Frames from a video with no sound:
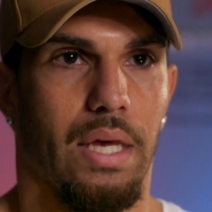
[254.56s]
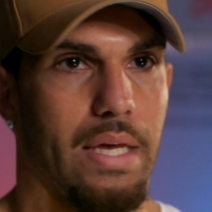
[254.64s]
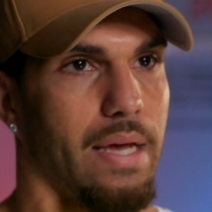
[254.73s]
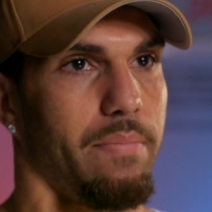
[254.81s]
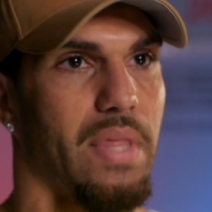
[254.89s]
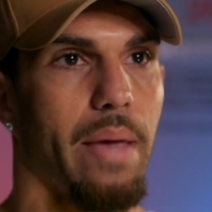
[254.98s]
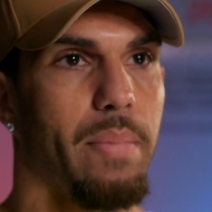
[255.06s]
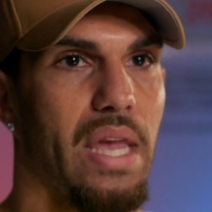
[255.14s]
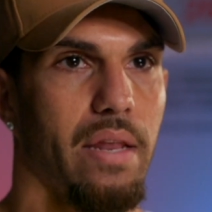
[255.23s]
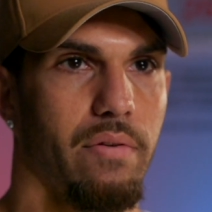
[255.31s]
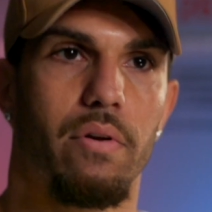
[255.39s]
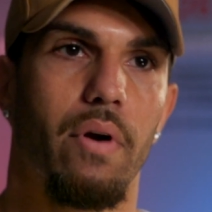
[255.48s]
They've
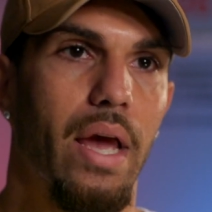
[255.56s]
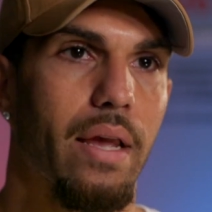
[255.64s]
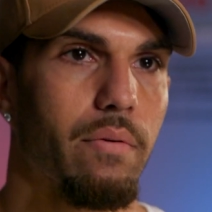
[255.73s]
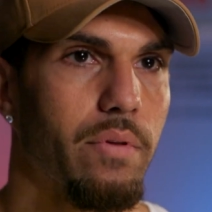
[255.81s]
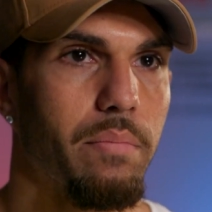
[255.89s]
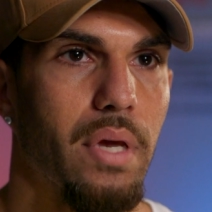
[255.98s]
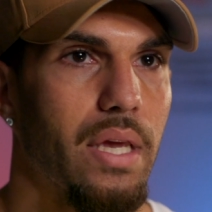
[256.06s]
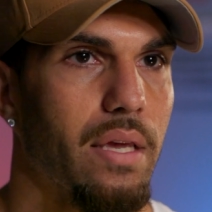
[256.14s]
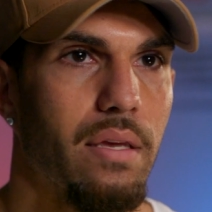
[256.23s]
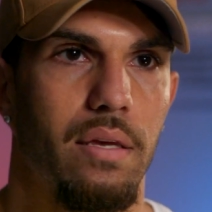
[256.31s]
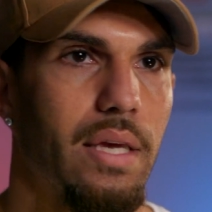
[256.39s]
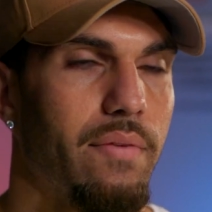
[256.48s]
been great with
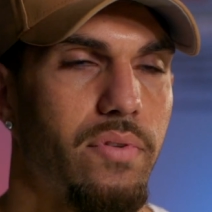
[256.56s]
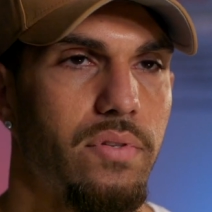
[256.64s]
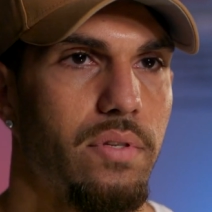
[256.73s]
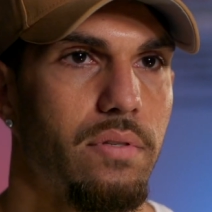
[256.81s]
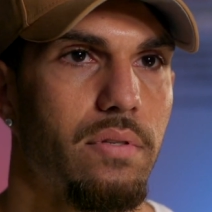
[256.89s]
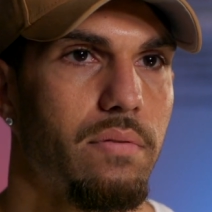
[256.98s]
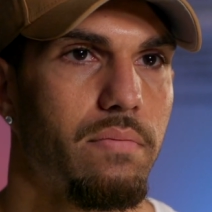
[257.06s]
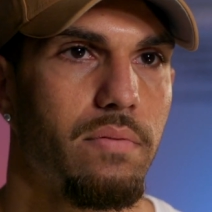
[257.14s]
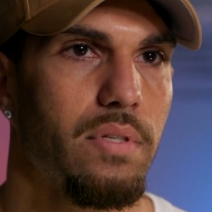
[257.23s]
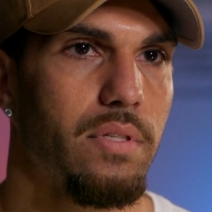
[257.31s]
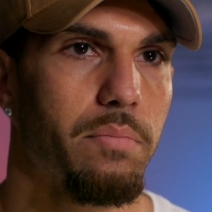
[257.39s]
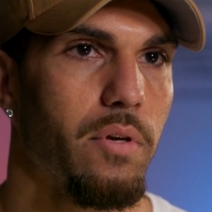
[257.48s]
me ever since
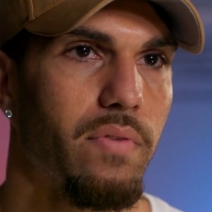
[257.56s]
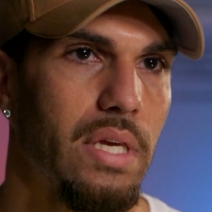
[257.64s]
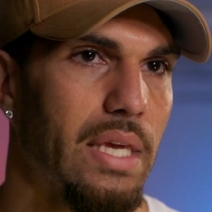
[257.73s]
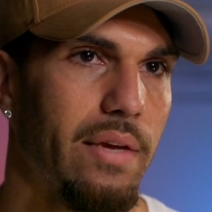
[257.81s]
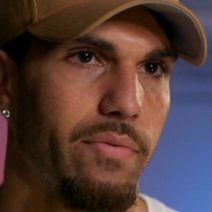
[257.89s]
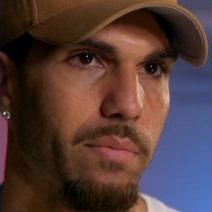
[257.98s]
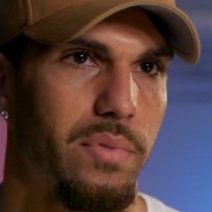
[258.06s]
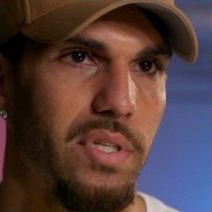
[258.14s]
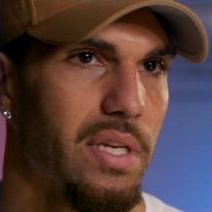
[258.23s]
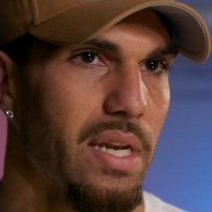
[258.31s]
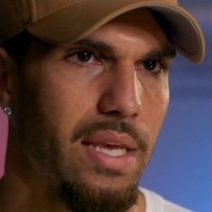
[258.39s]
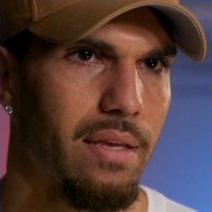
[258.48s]
moving here from
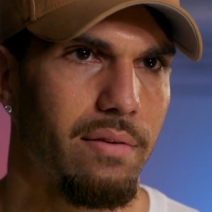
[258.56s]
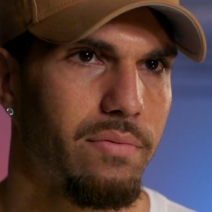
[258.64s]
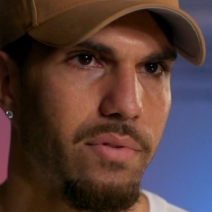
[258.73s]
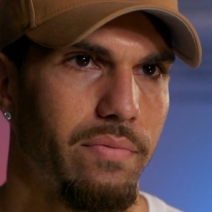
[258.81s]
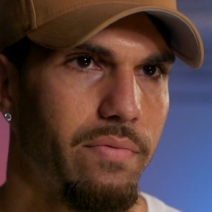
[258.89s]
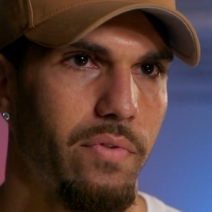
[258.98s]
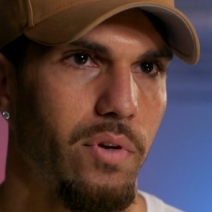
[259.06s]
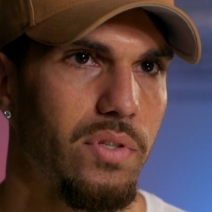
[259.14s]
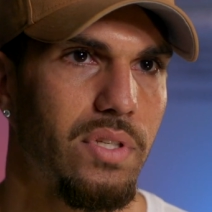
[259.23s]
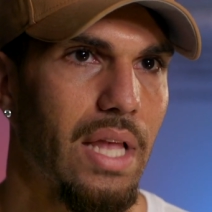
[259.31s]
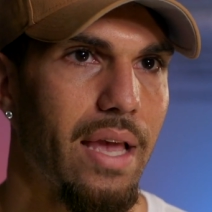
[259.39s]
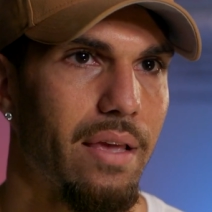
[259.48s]
Sydney.
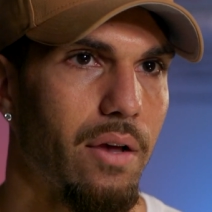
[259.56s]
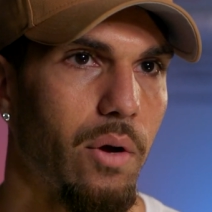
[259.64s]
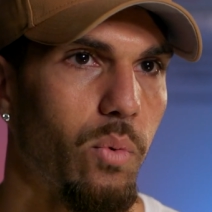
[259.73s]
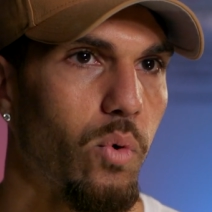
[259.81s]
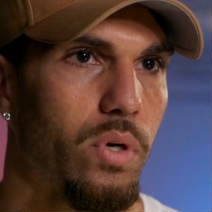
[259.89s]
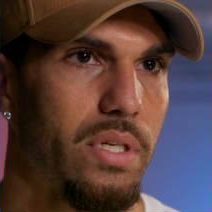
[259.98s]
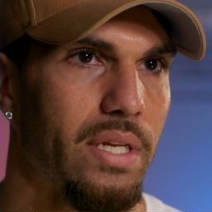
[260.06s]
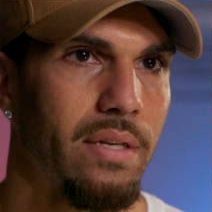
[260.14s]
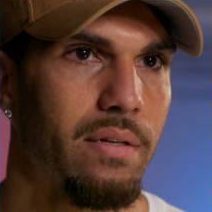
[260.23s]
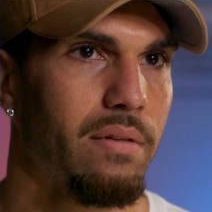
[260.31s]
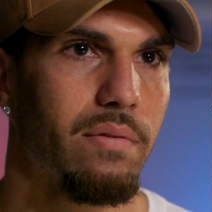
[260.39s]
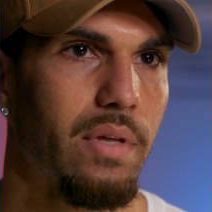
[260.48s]
First day I walked
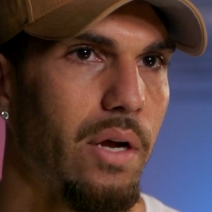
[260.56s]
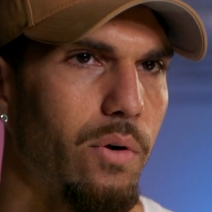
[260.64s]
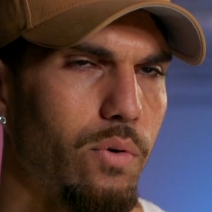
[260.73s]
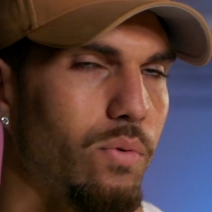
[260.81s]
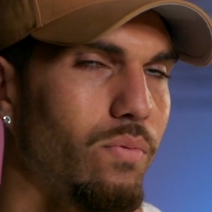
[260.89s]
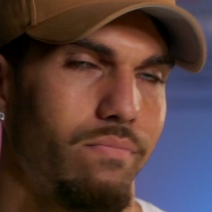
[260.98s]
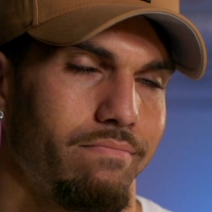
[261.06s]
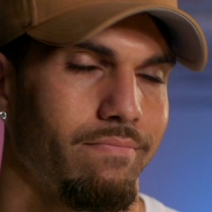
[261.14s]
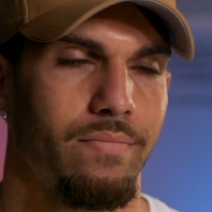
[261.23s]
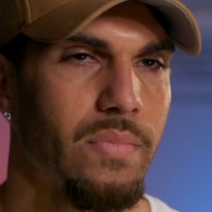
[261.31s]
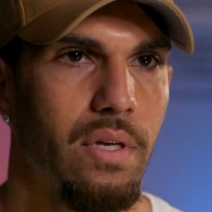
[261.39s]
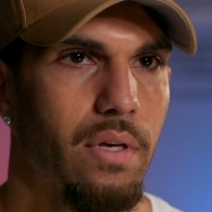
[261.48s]
in, they were
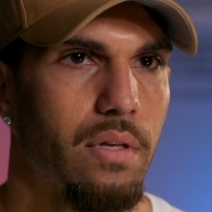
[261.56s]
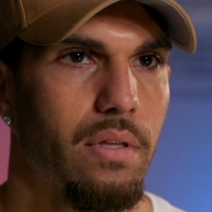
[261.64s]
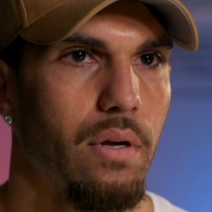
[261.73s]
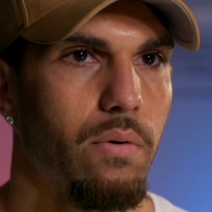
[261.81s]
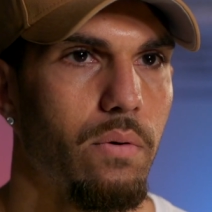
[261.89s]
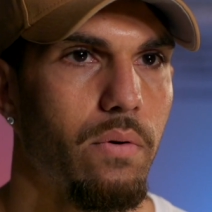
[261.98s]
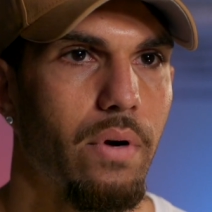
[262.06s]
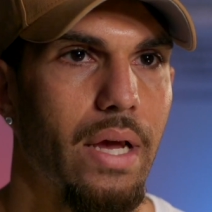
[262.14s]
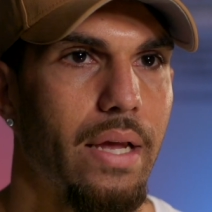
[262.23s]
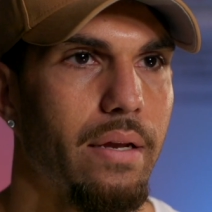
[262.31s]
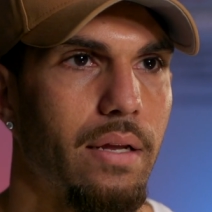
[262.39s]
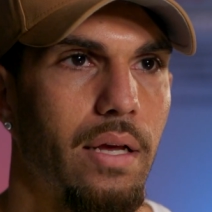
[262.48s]
all
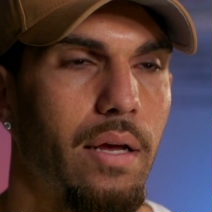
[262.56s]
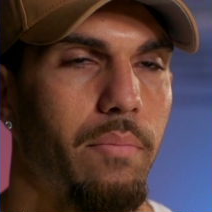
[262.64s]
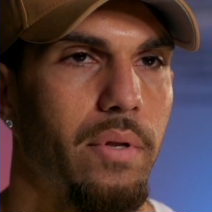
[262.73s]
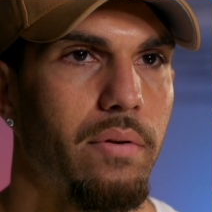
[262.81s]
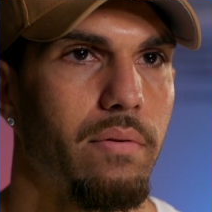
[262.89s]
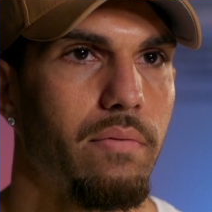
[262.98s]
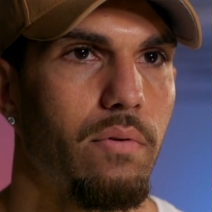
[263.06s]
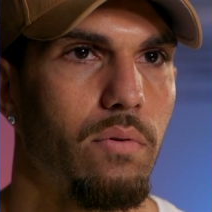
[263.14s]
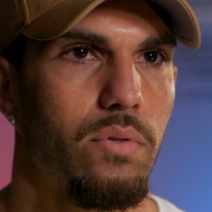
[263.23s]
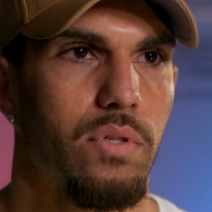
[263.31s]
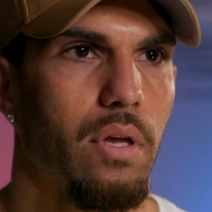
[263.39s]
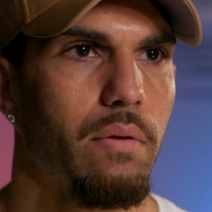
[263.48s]
great, and
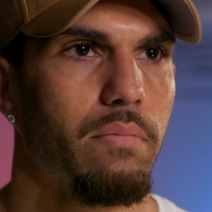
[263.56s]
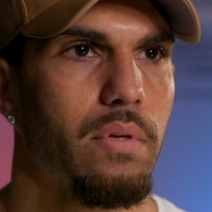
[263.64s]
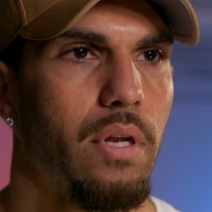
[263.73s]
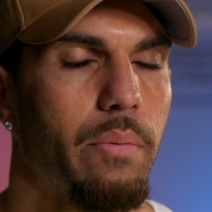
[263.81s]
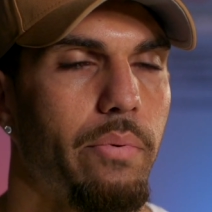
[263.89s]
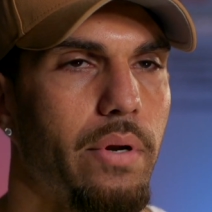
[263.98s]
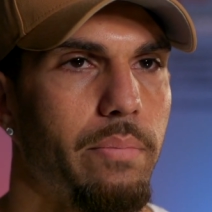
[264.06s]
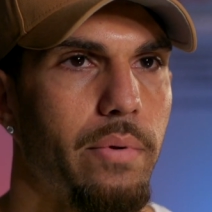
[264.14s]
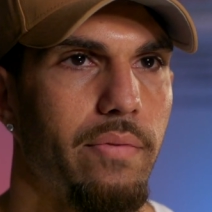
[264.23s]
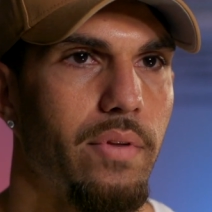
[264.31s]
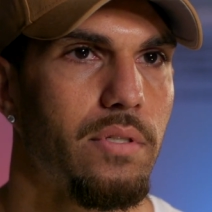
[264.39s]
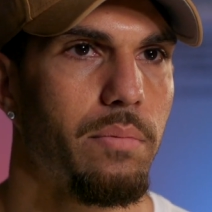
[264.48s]
also, you know, pretty
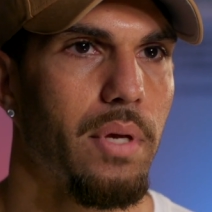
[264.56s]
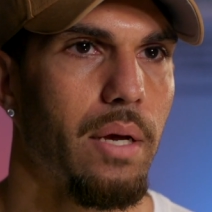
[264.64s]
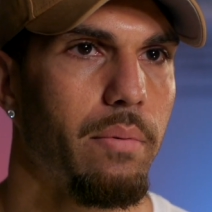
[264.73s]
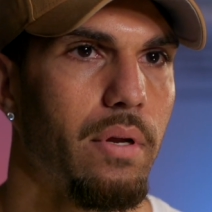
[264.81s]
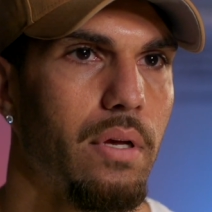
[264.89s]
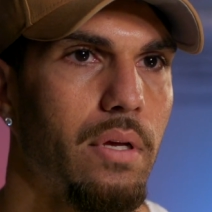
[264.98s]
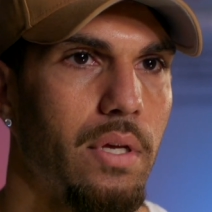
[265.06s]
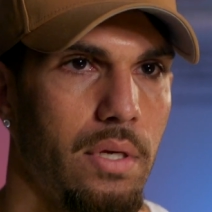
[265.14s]
privileged to be able to